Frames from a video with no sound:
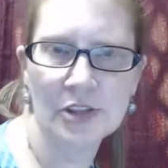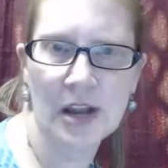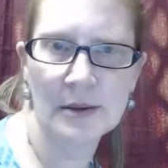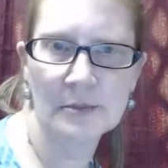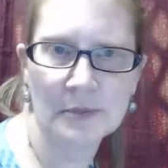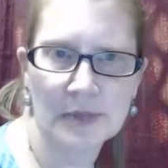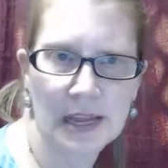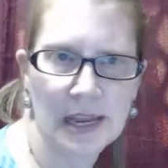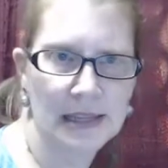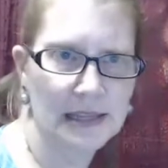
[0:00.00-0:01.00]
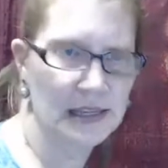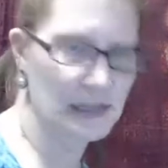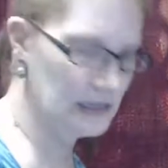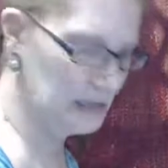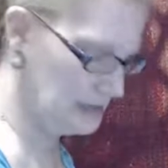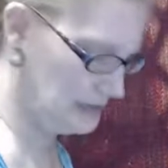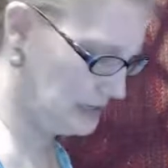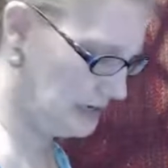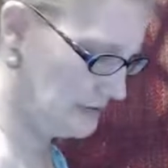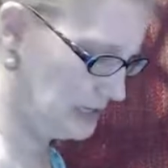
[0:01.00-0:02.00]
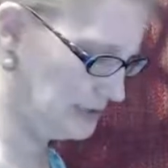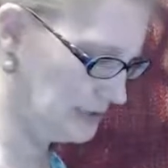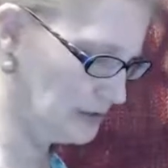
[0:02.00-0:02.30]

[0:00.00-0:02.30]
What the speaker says: try and plan the events a